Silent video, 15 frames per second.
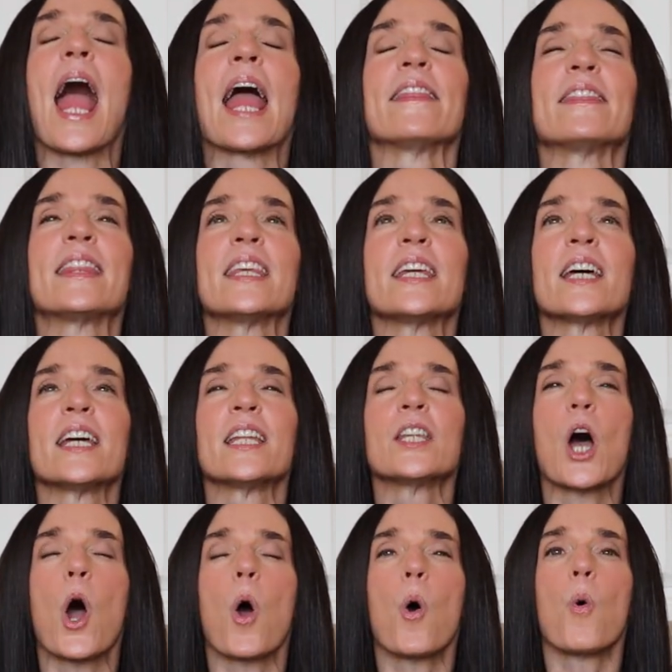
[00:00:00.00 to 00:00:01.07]
And
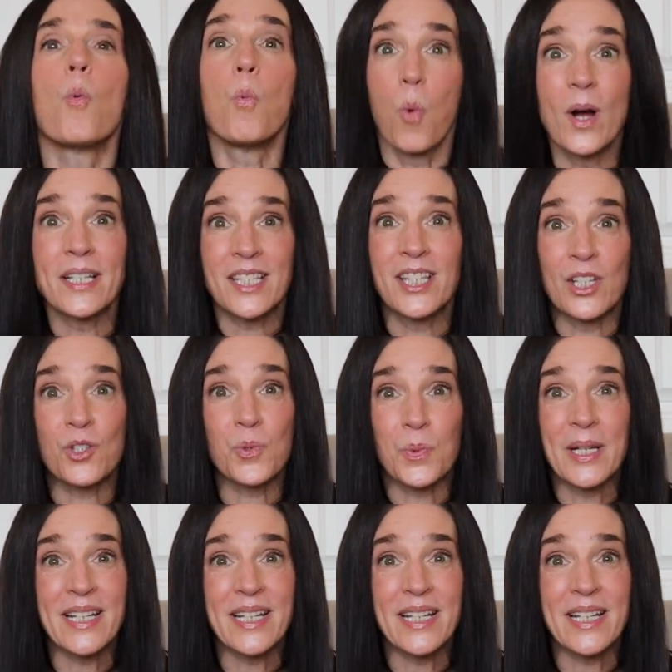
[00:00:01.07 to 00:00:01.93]
then, once it's